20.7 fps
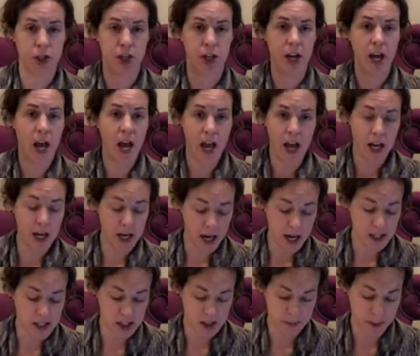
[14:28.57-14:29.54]
today,
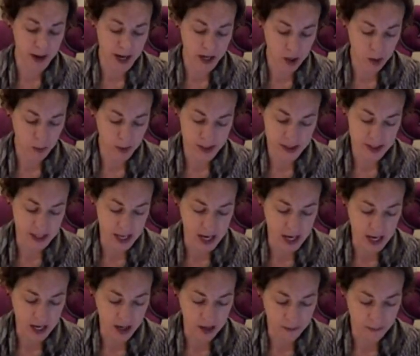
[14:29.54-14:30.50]
Aunt Spiker was
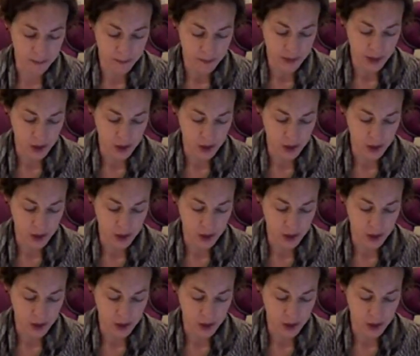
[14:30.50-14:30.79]
saying.